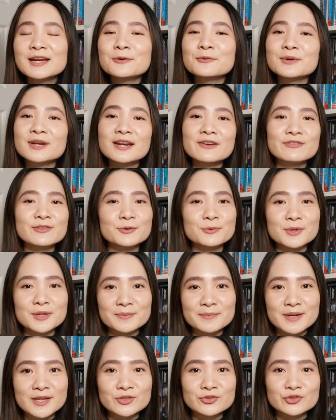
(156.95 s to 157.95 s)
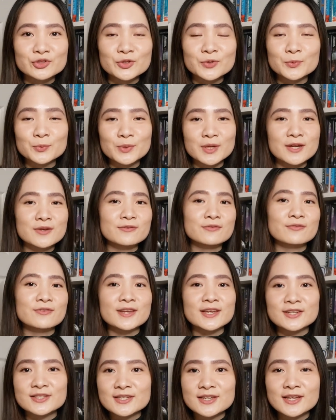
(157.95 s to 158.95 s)
We have the one bad trope, we have
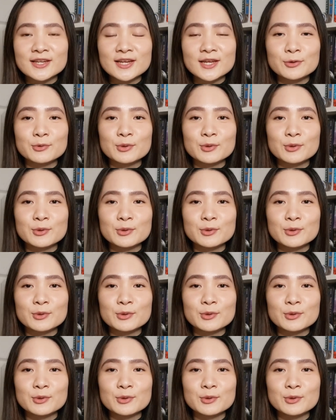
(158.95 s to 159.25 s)
fake dating,